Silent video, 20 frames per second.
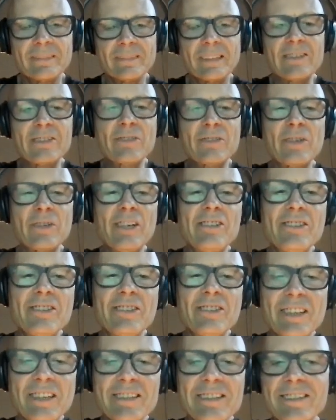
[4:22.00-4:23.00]
That's
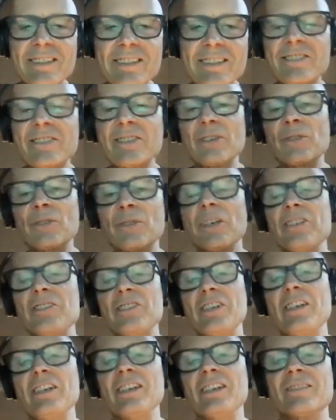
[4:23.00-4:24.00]
crazy. That's just so
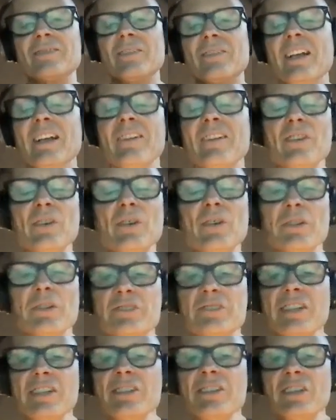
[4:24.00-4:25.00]
crazy. If you would
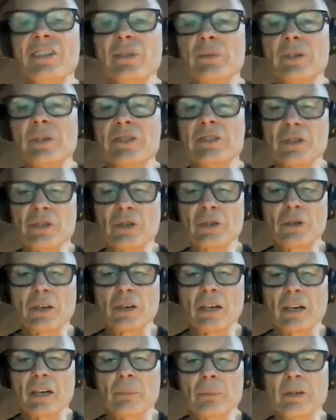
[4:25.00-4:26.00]
have seen the
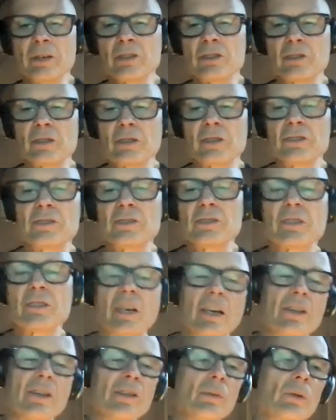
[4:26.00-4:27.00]
original pictures
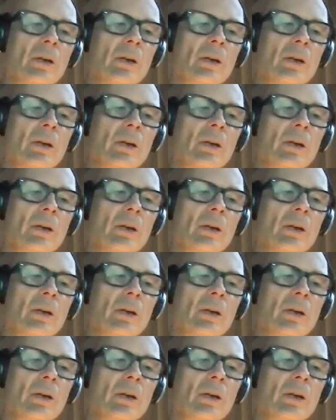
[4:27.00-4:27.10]
on the